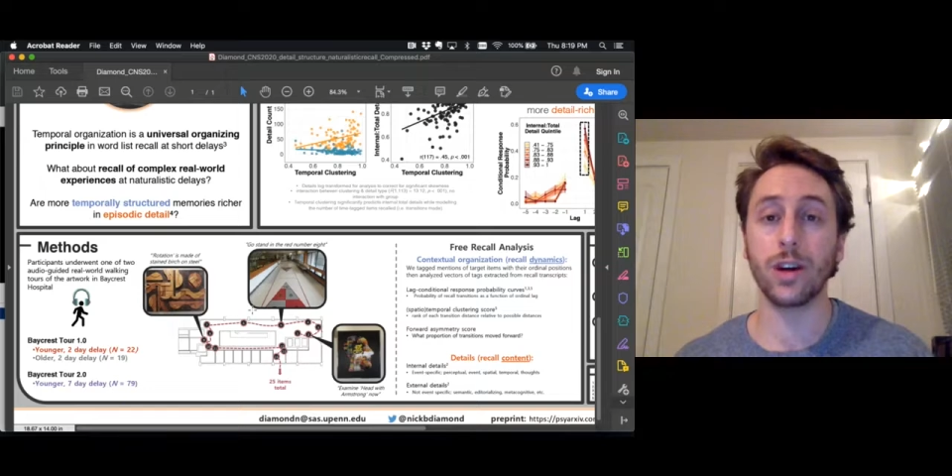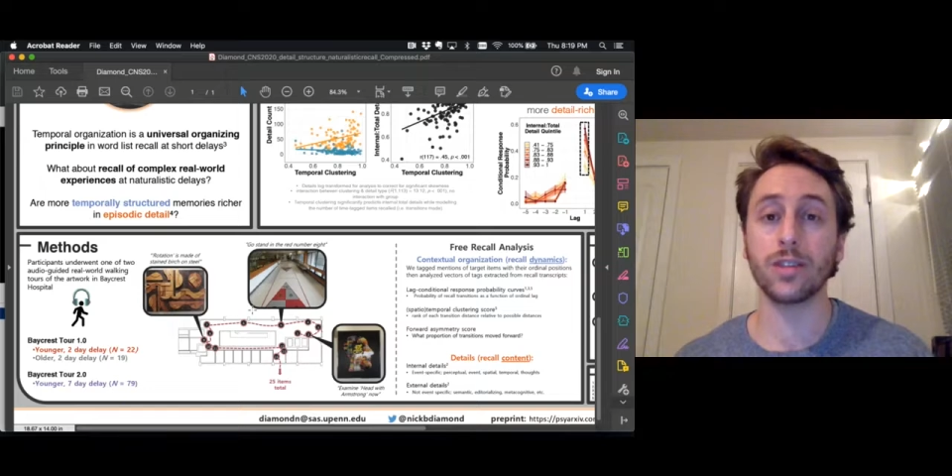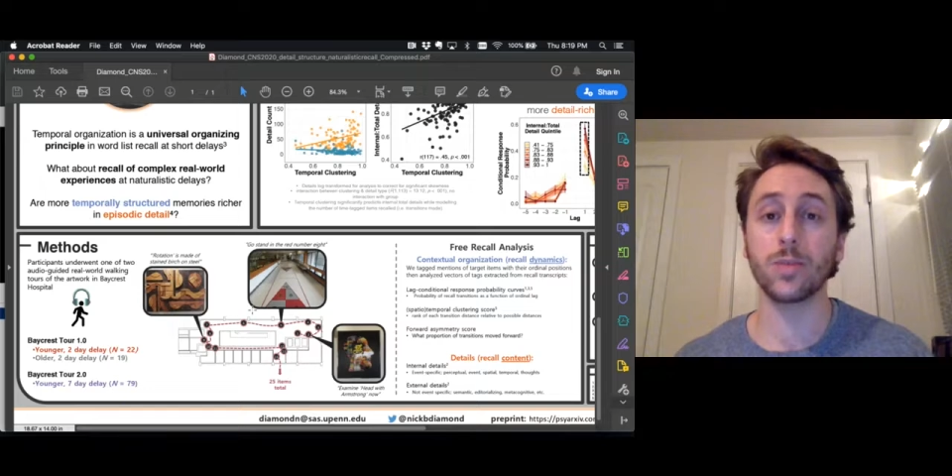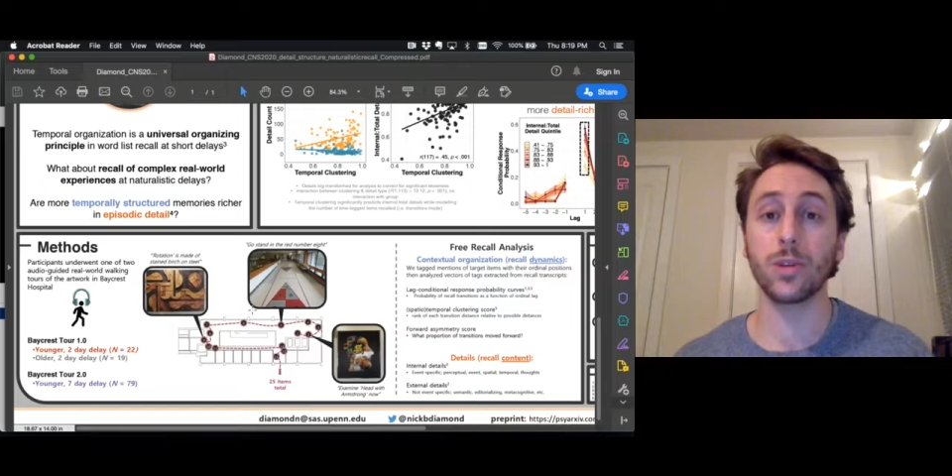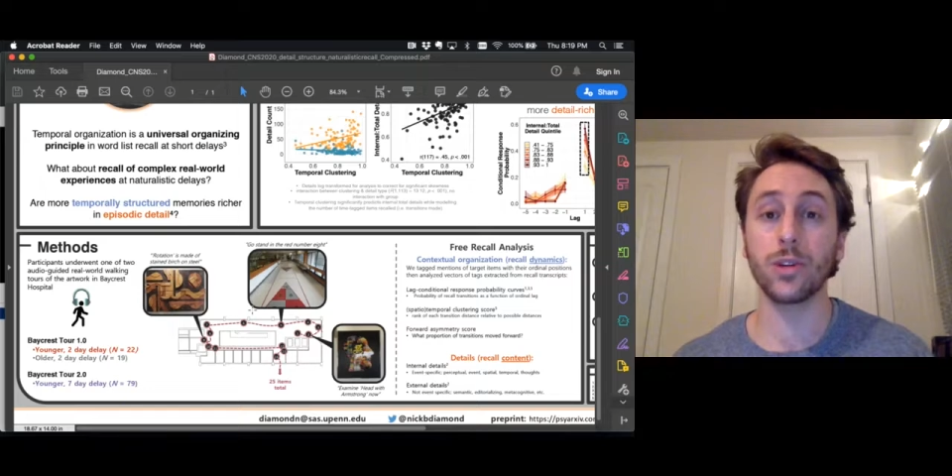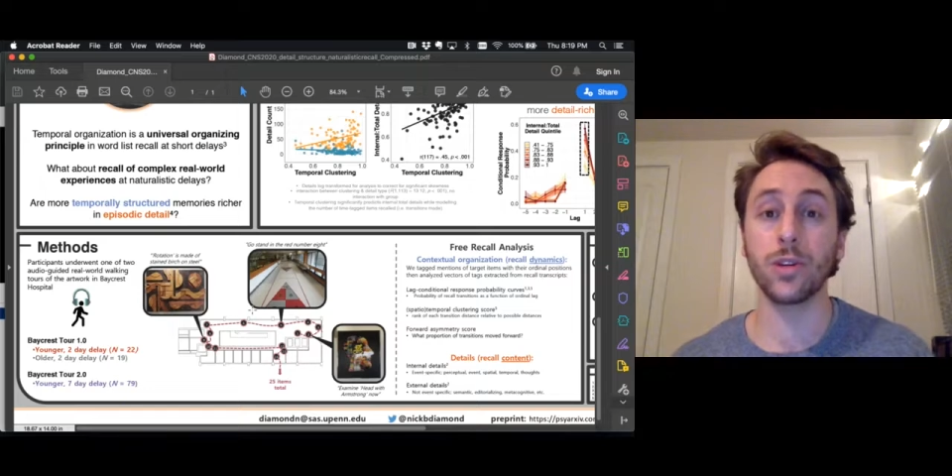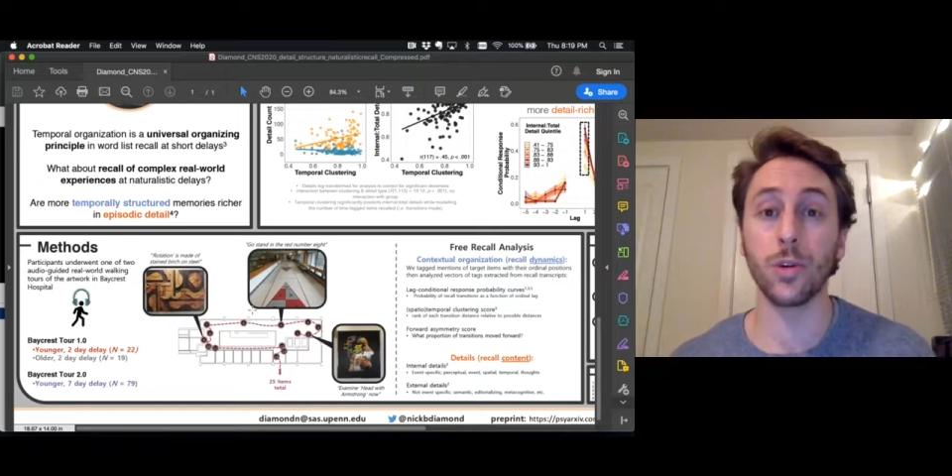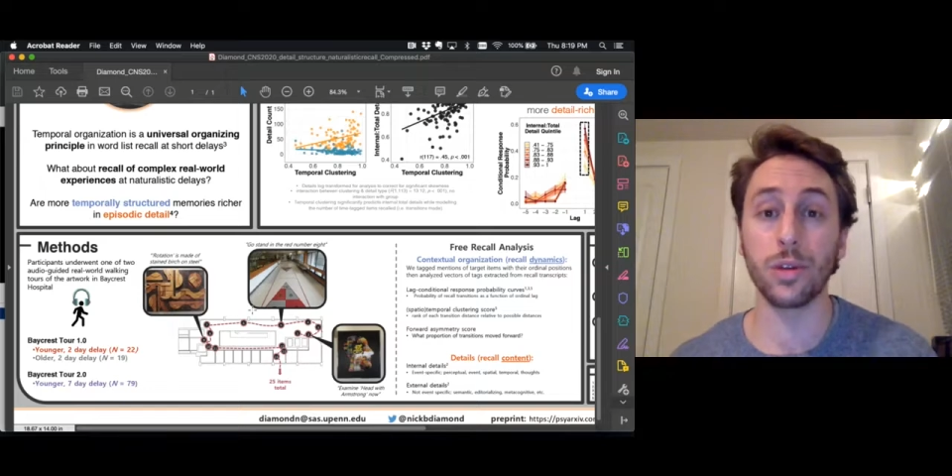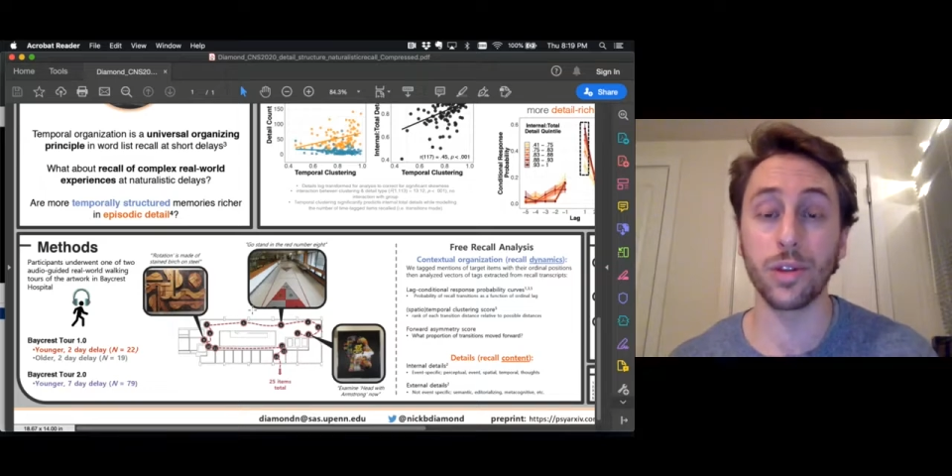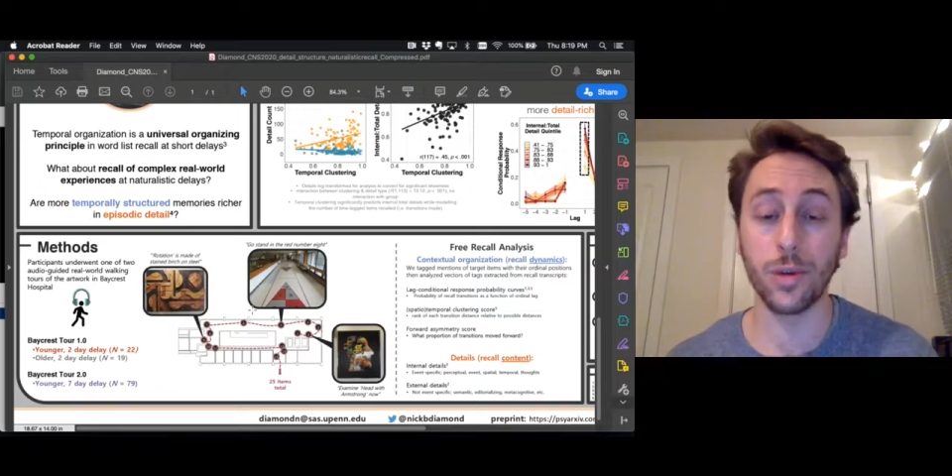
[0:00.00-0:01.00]
hospital in
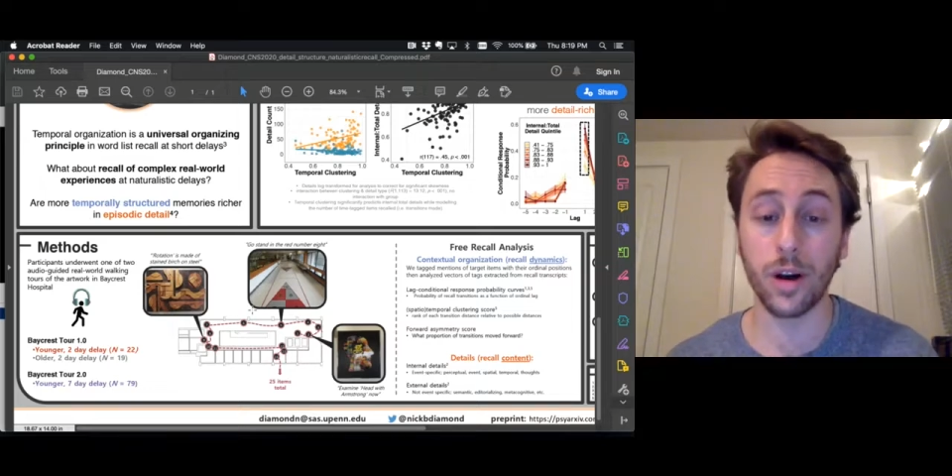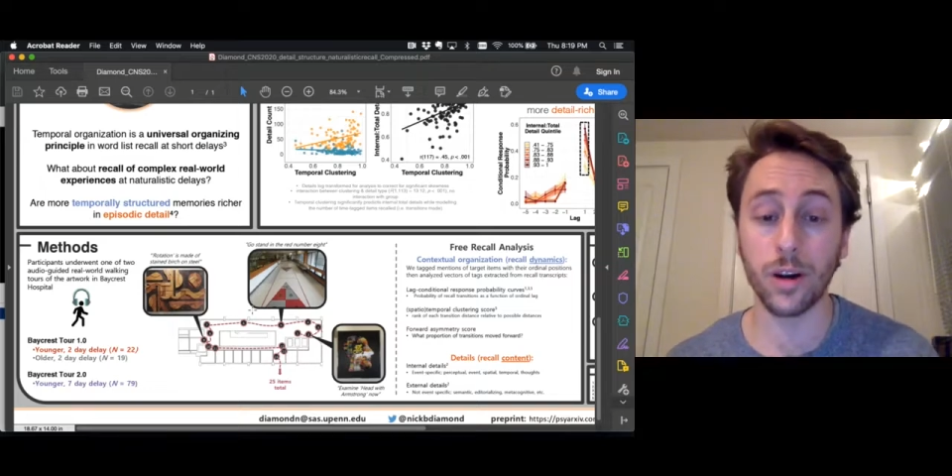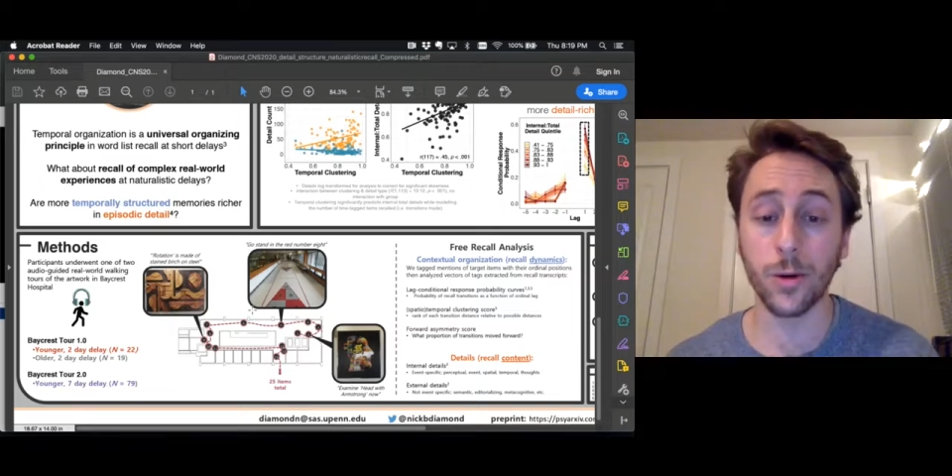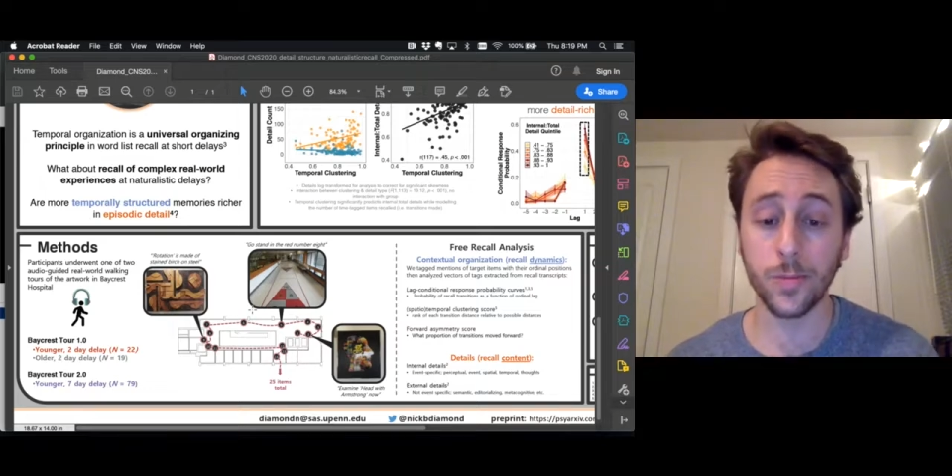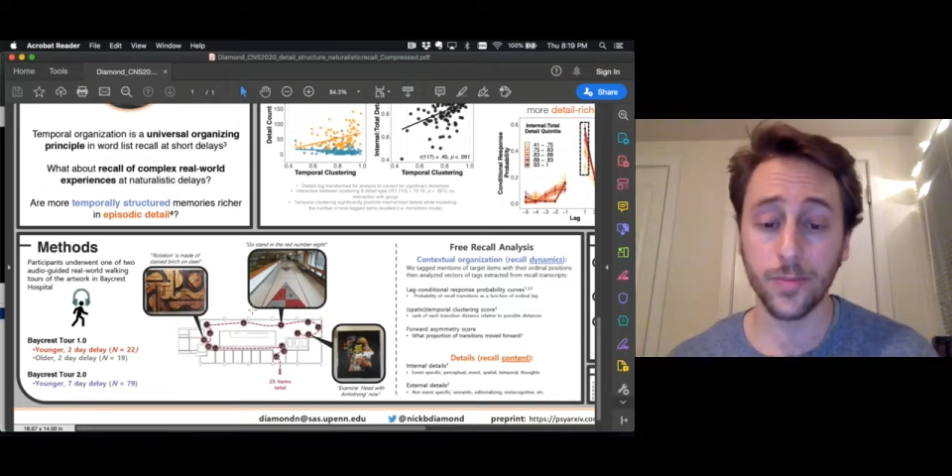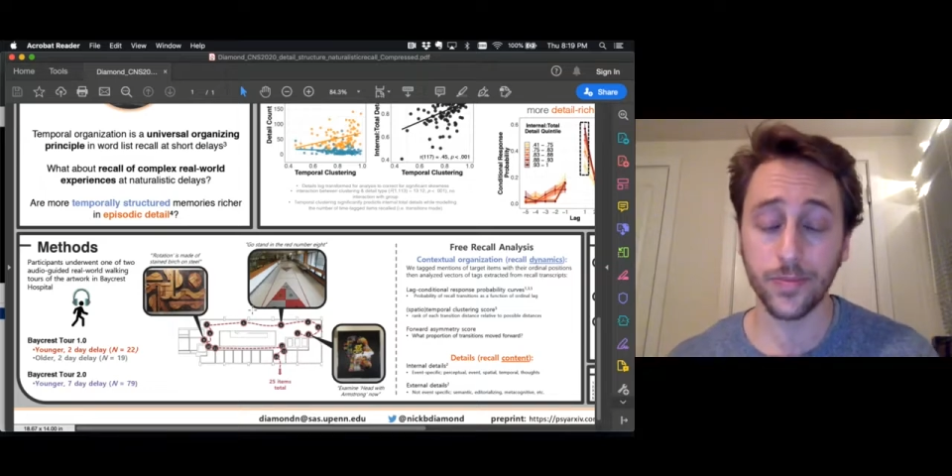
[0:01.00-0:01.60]
North Toronto.